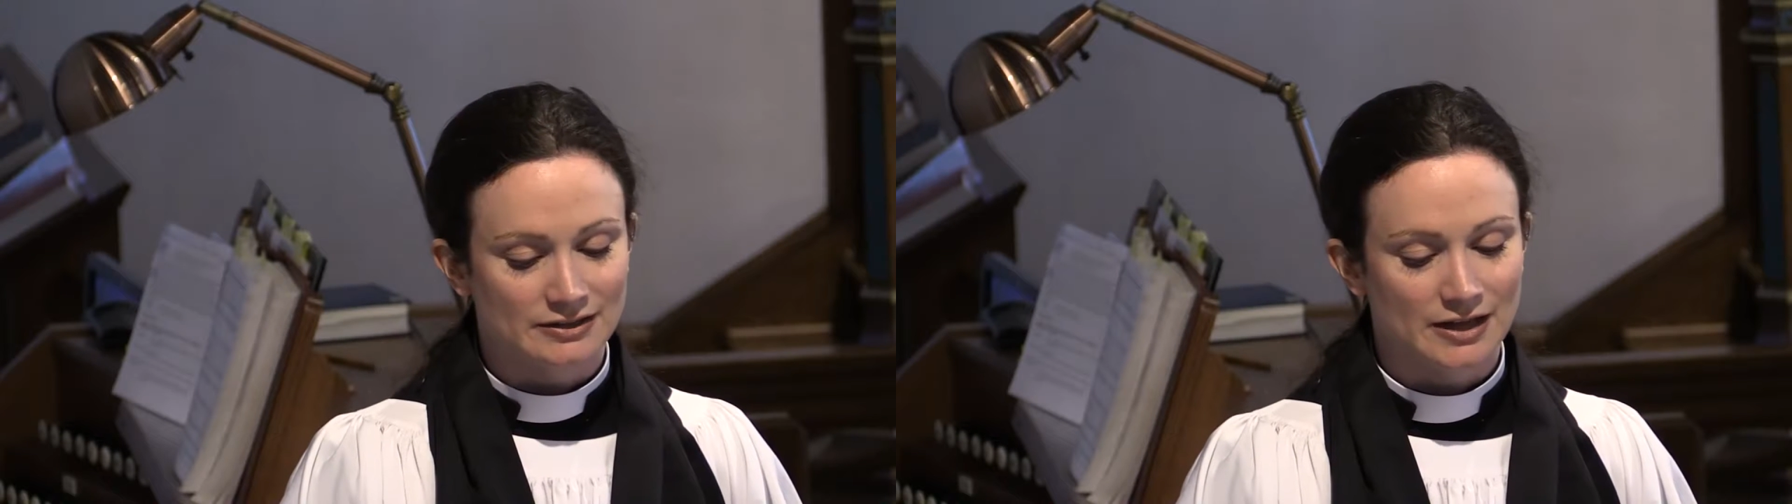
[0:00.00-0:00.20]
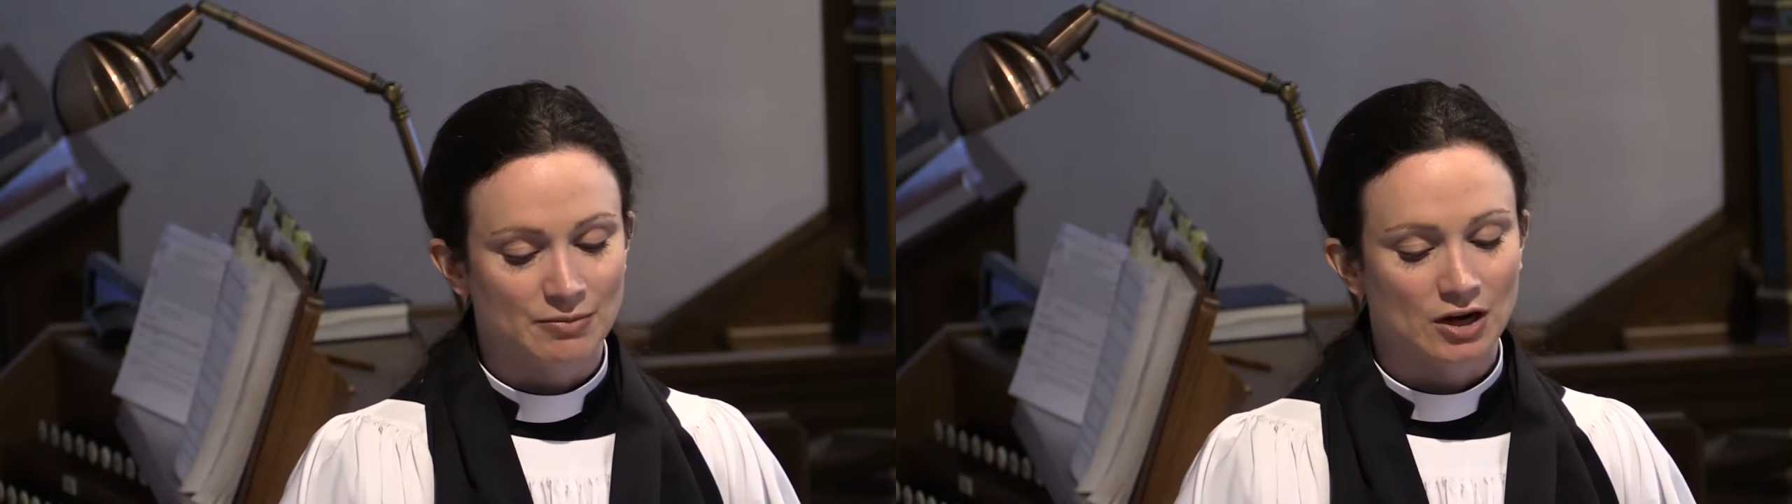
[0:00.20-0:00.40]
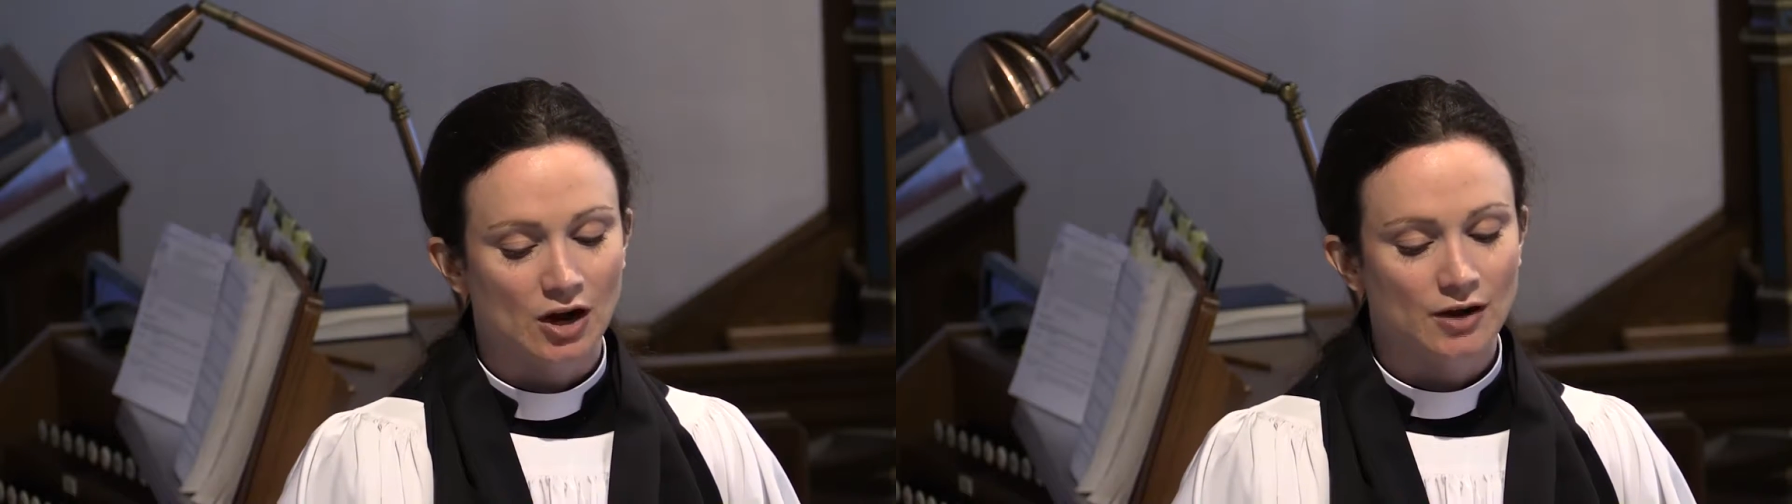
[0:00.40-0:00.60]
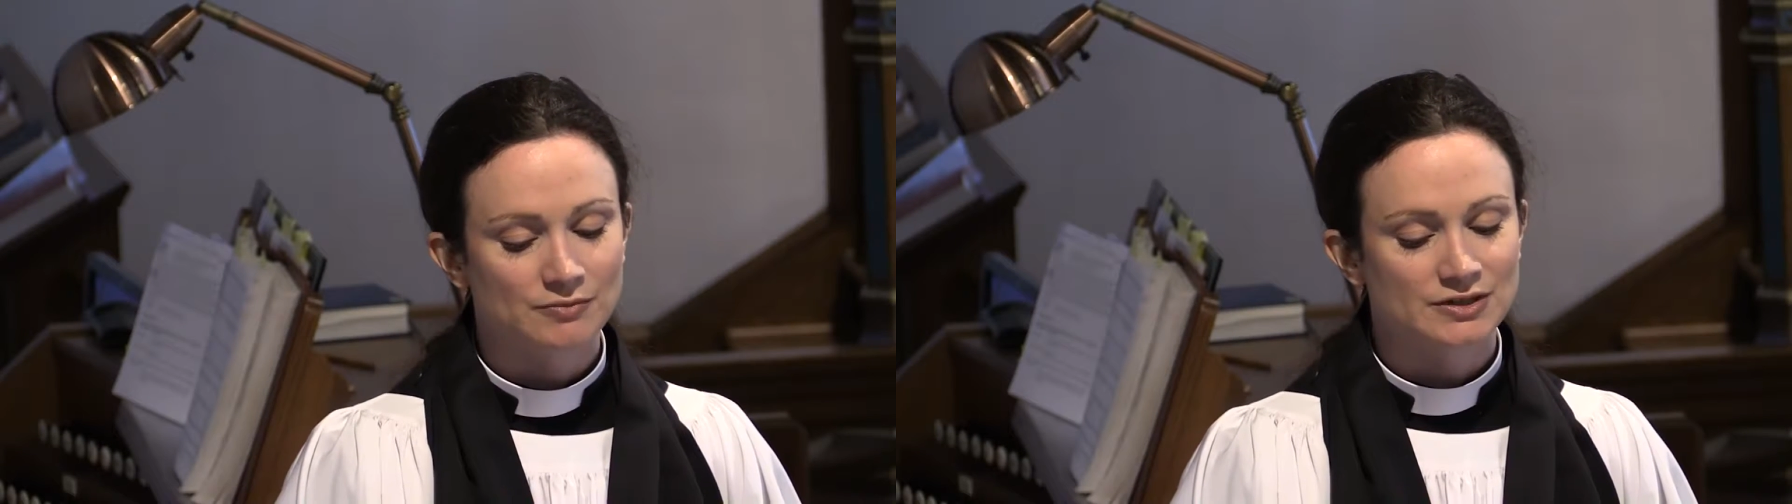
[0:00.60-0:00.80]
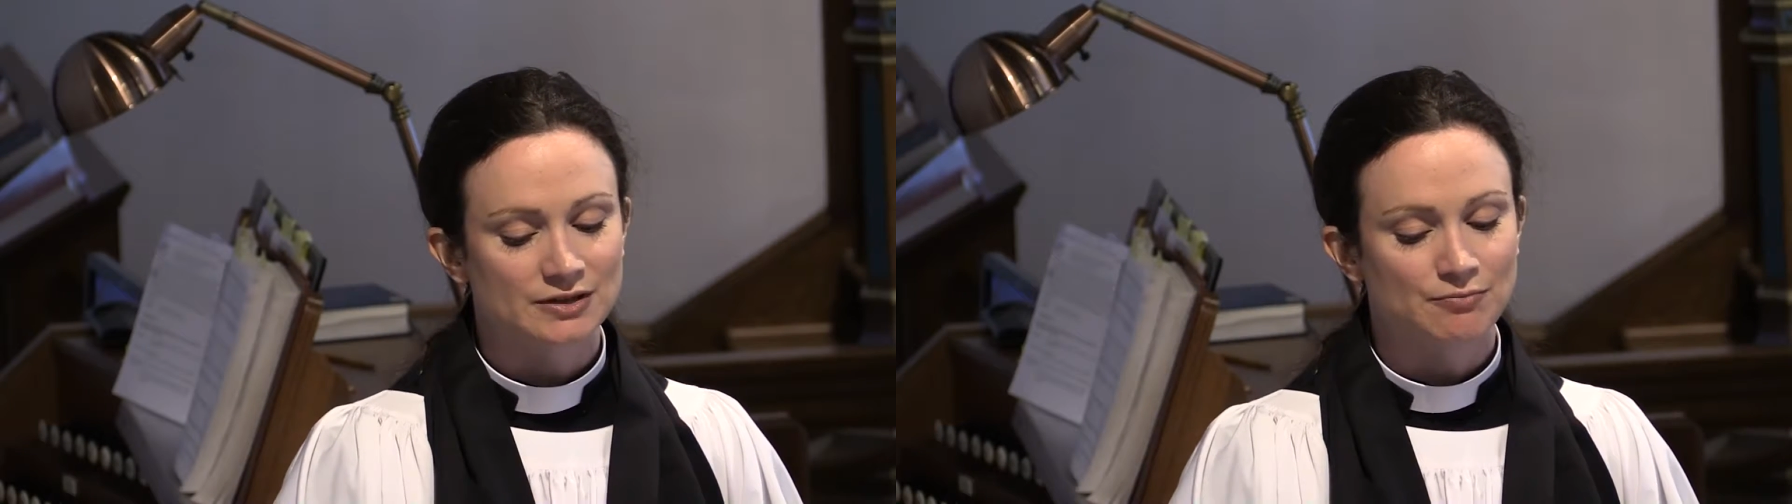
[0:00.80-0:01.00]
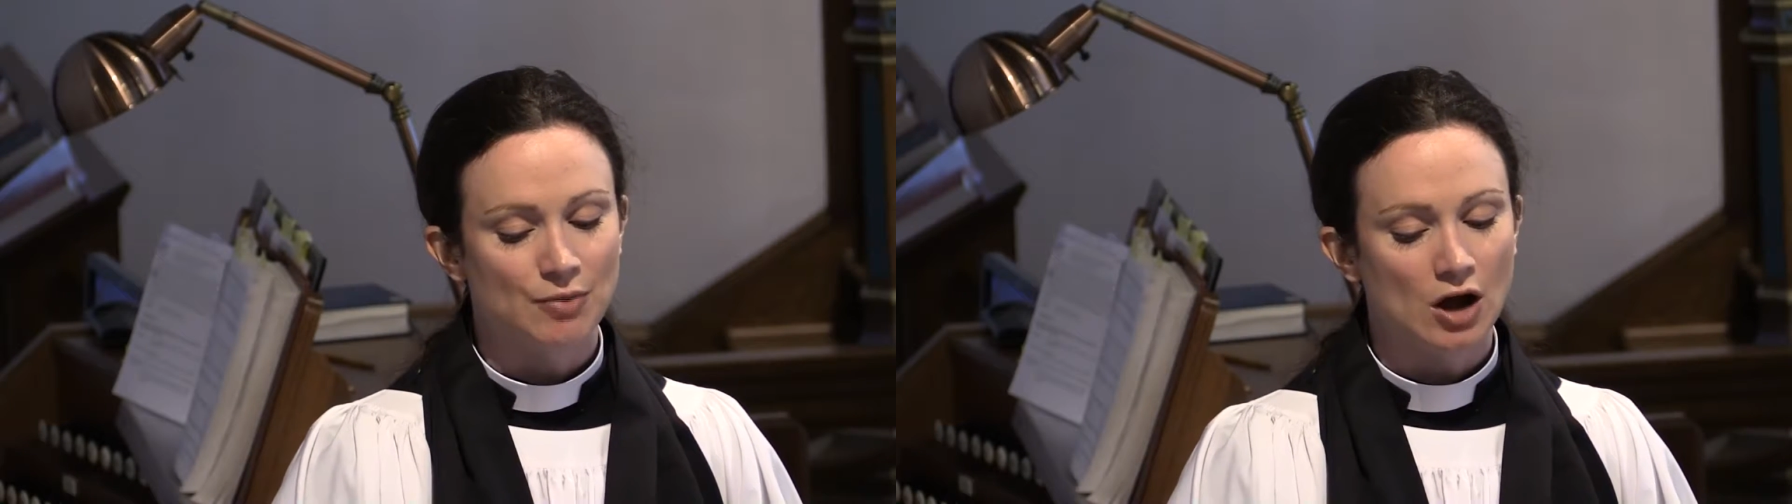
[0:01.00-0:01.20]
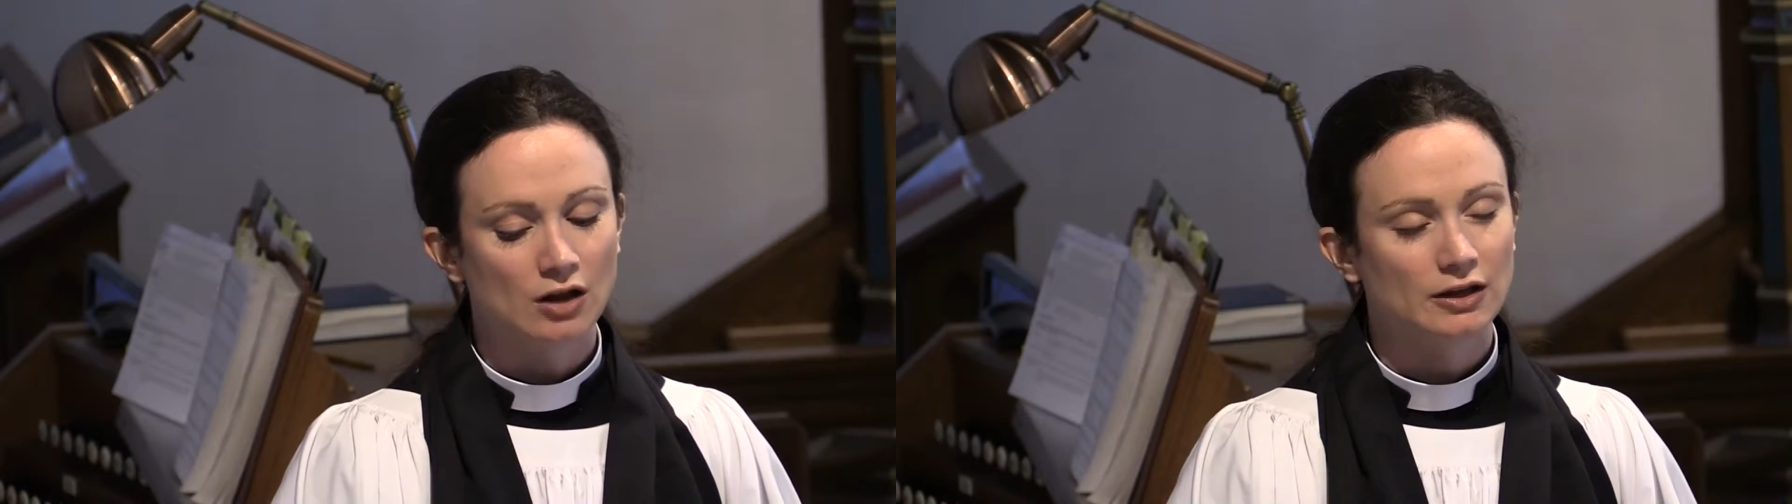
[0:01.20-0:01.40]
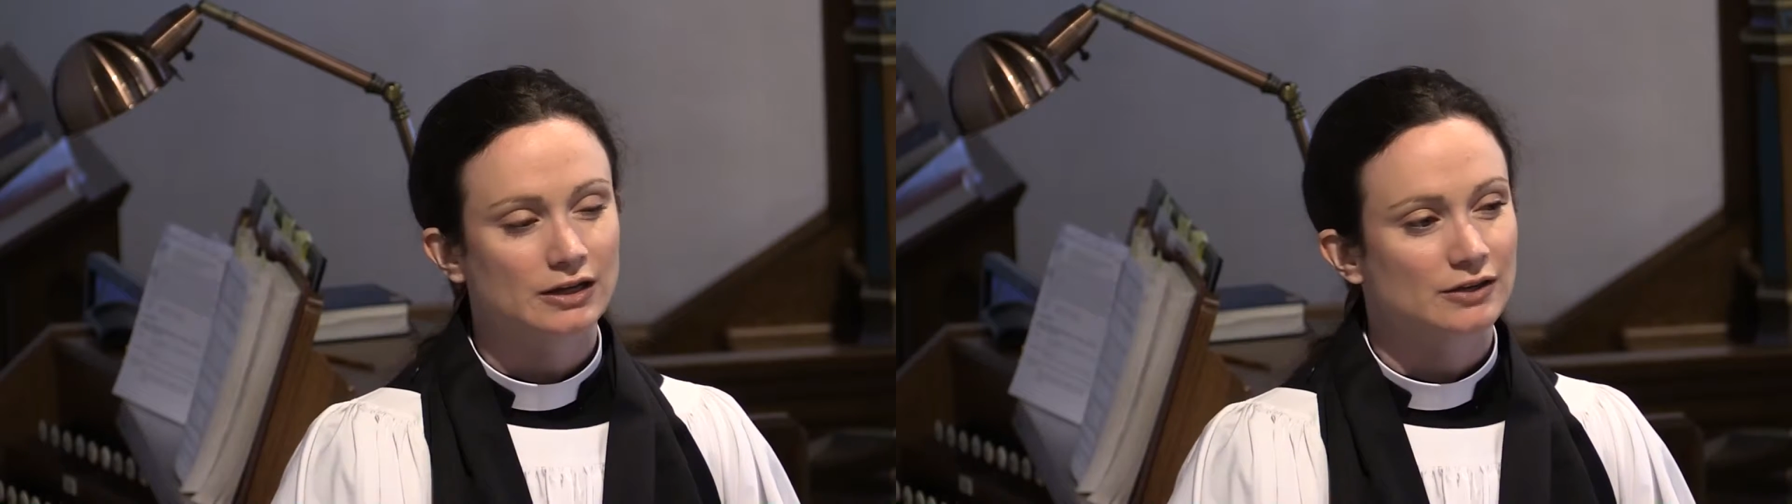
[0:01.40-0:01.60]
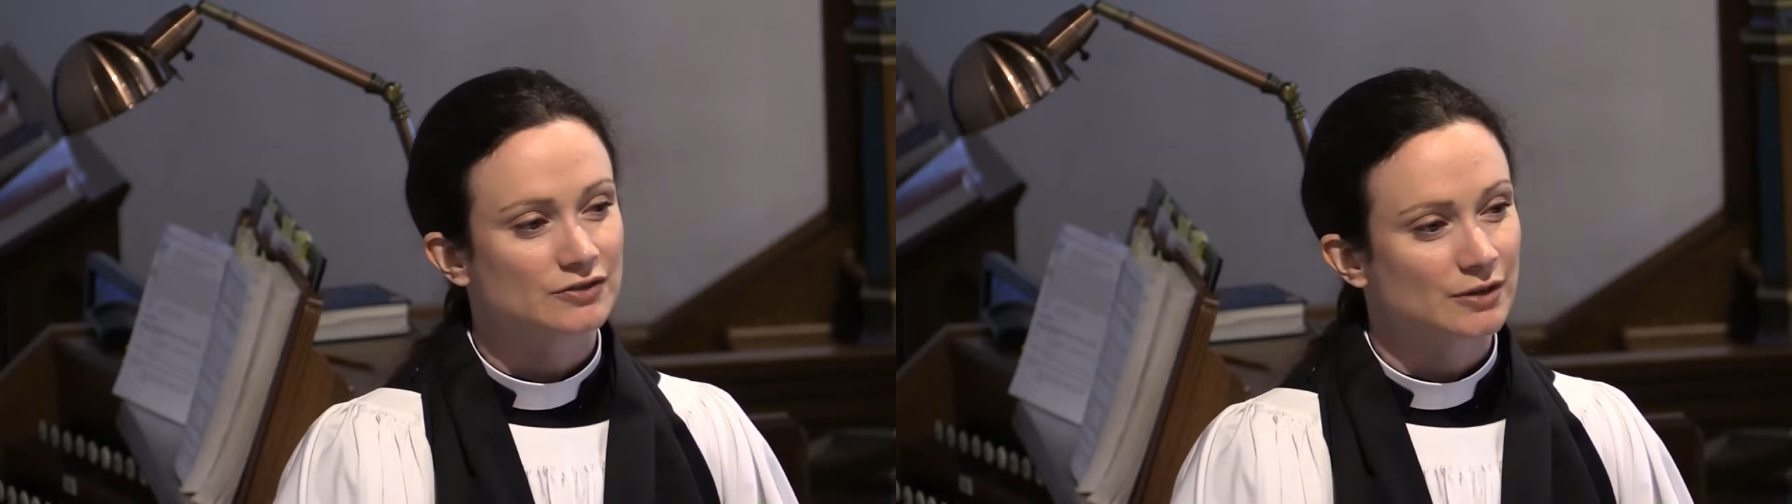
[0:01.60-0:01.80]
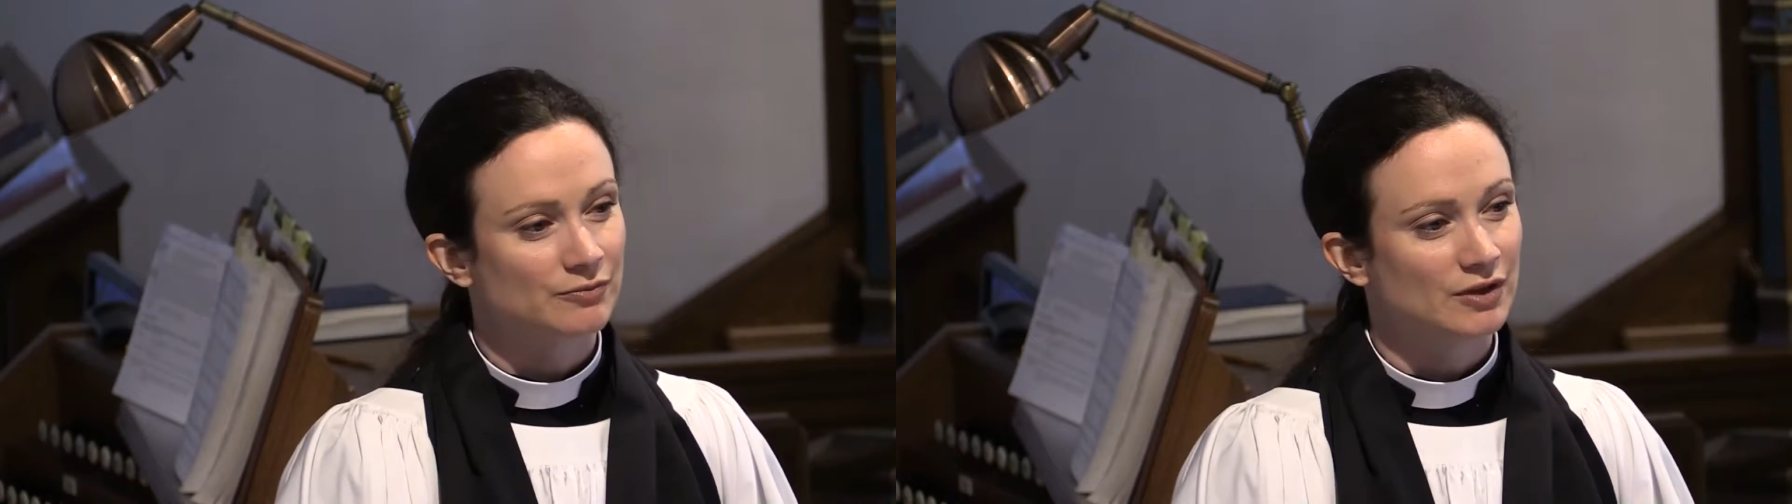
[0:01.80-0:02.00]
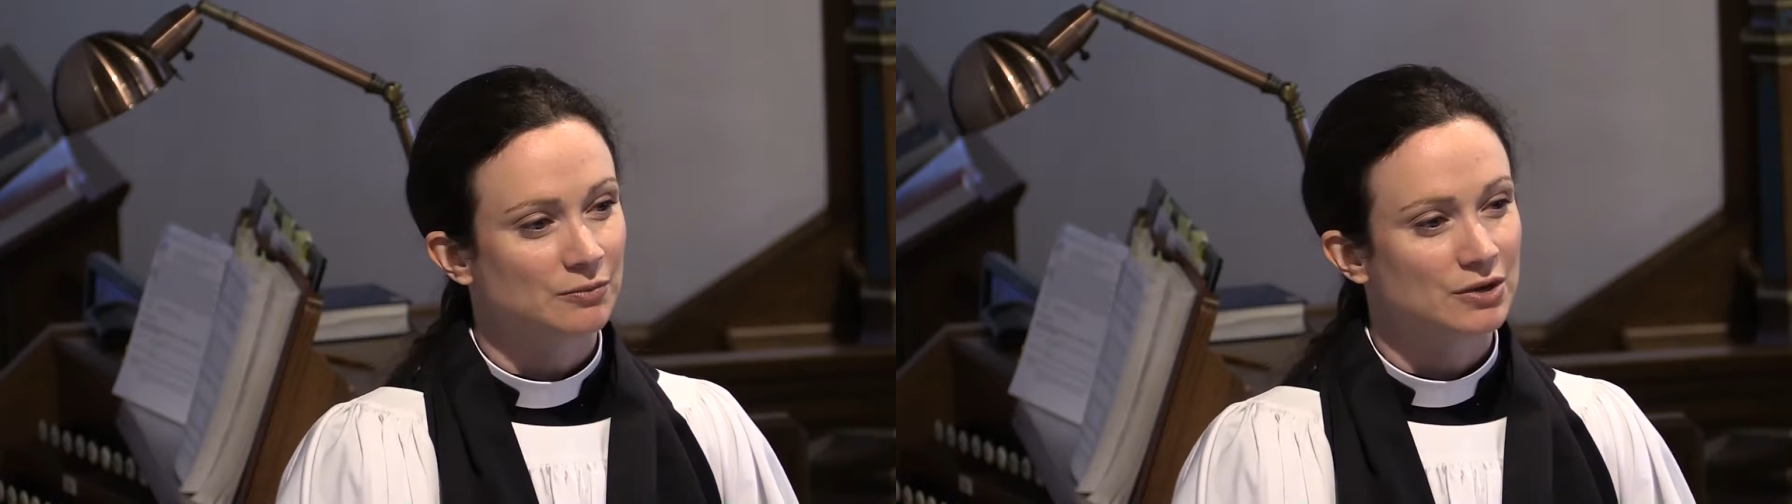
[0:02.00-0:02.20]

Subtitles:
They become symbolic of something